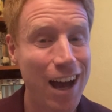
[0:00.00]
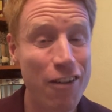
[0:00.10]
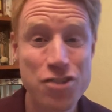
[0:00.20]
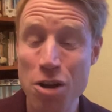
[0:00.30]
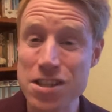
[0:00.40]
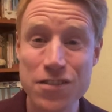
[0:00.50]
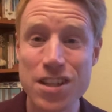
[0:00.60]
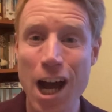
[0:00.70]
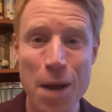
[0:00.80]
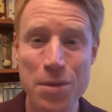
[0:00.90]
of Joseph's
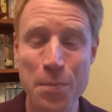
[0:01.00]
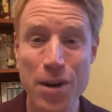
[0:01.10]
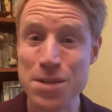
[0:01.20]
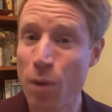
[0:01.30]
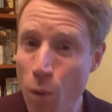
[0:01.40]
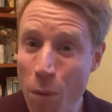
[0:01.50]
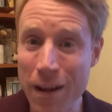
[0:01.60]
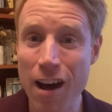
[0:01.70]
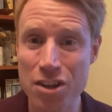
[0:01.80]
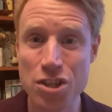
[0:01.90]
time in the prison, but what
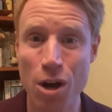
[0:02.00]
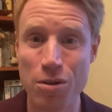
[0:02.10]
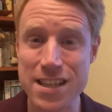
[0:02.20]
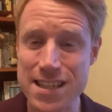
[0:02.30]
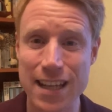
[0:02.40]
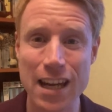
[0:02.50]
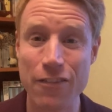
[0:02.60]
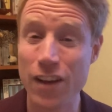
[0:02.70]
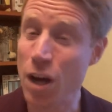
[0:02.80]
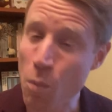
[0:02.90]
we are told is significant,